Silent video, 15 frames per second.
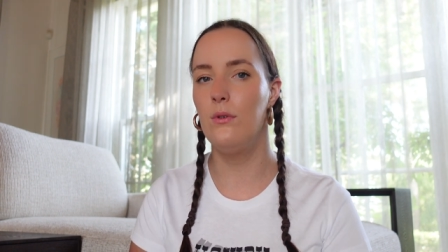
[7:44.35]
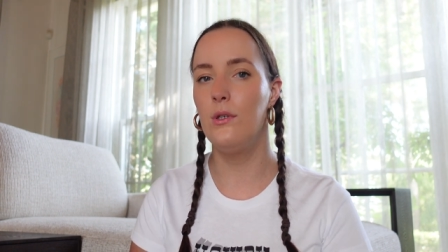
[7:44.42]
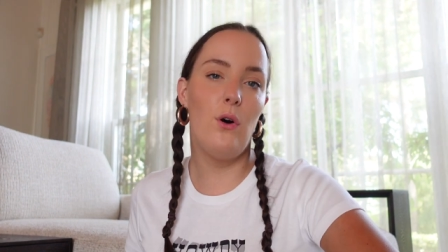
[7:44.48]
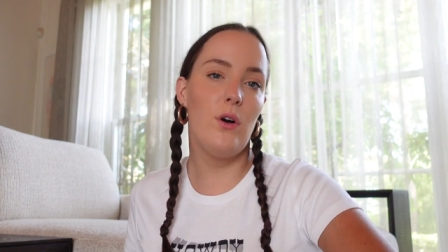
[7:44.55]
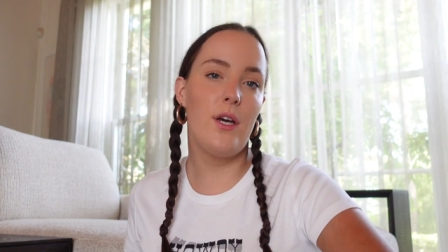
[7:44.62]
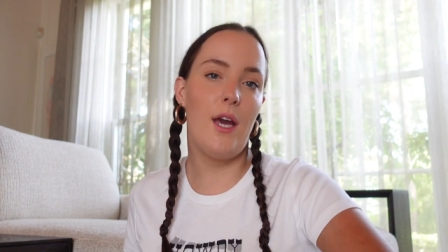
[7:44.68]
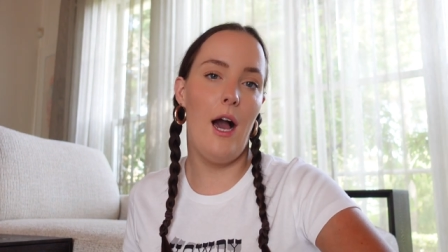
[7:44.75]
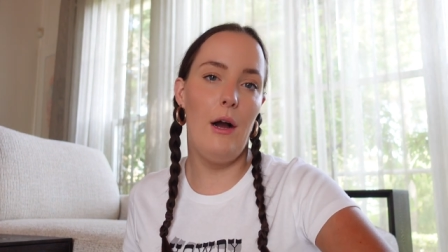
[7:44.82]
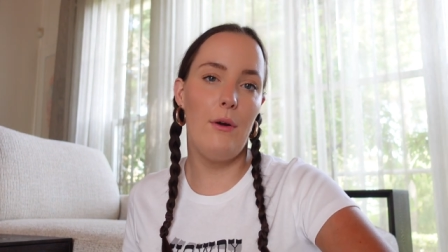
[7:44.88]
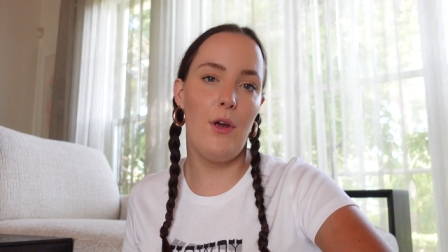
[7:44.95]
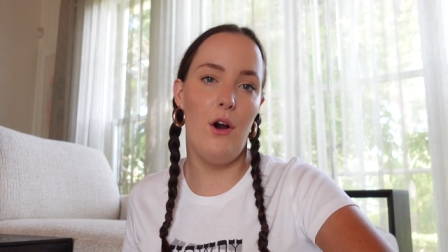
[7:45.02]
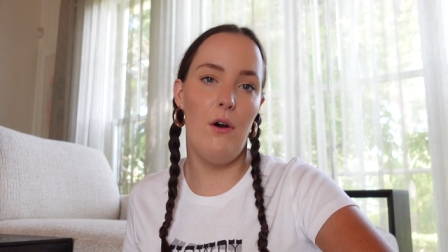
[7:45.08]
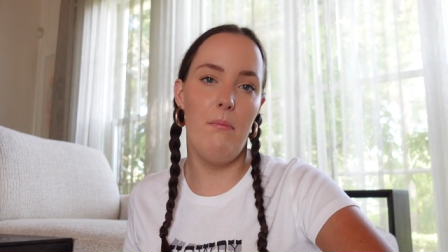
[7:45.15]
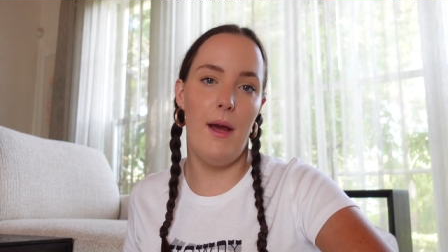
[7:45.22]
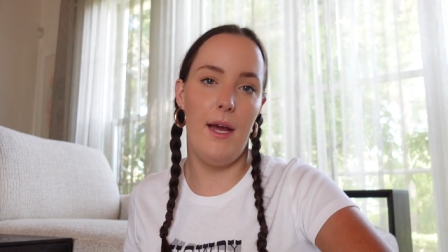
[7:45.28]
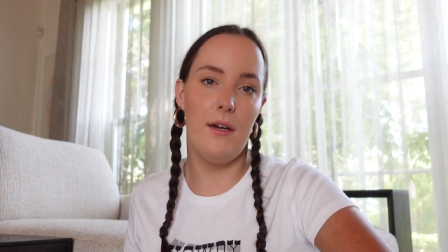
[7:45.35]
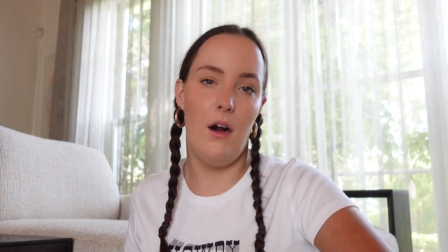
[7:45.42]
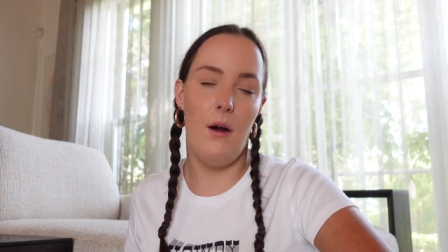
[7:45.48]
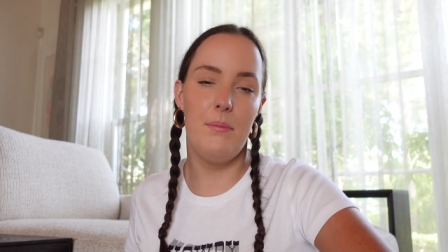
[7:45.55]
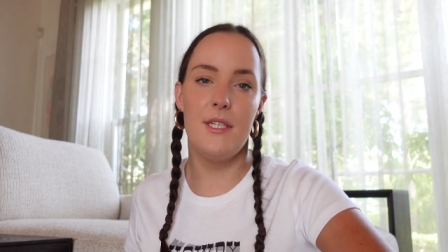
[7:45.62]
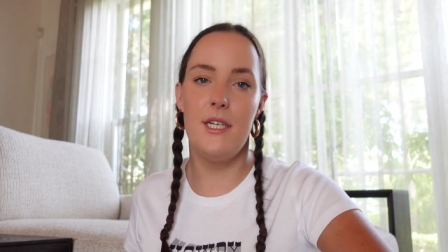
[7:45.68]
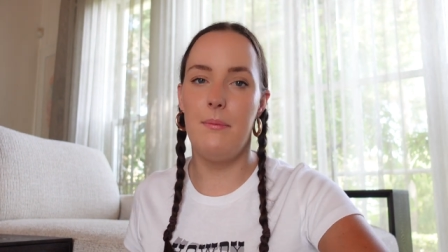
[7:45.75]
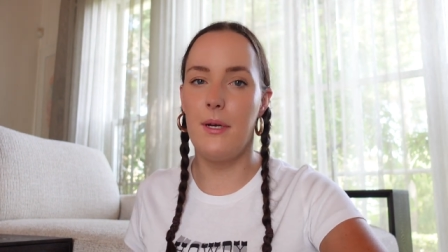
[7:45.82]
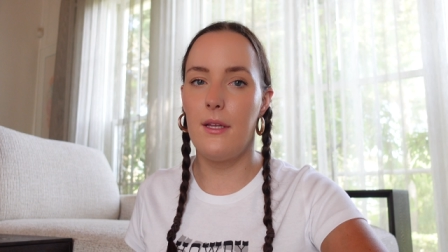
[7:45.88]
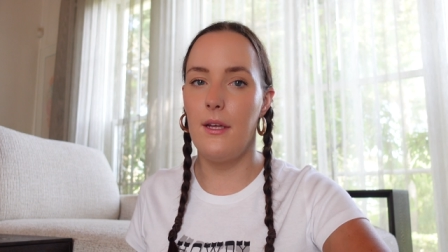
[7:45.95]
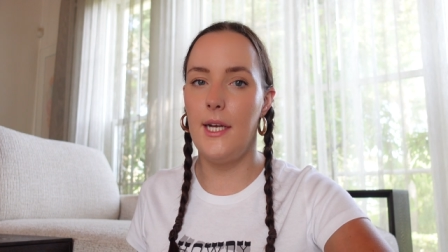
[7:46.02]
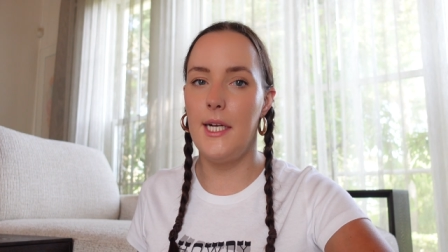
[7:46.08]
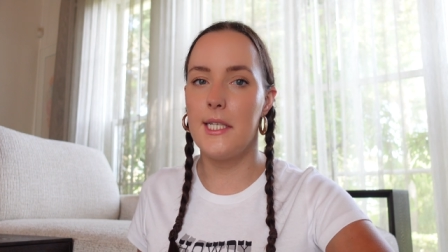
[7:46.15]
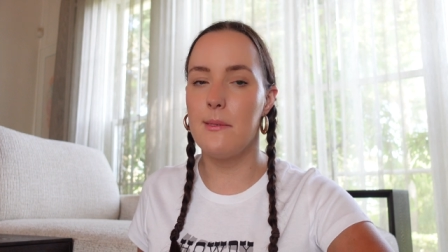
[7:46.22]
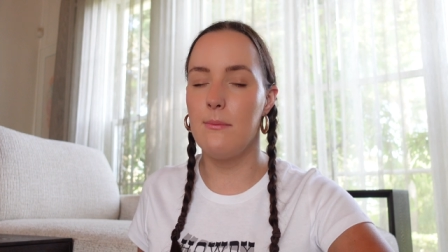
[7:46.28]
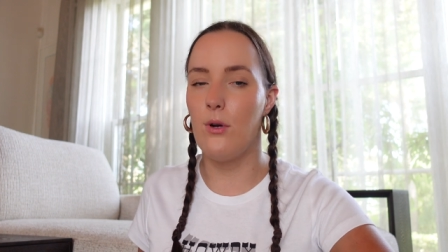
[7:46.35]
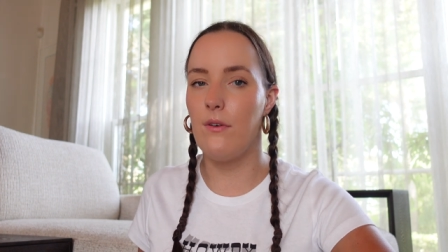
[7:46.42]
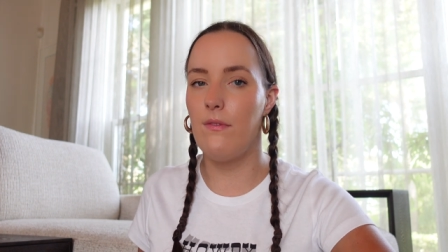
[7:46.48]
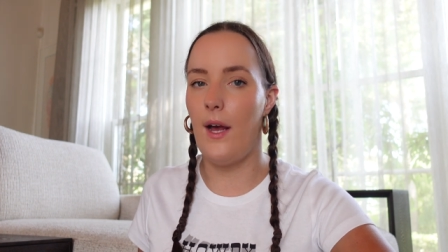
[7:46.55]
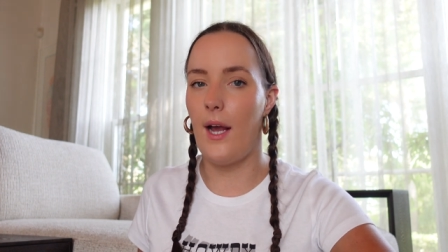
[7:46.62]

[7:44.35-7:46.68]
For cowgirl makeup, typically it's more of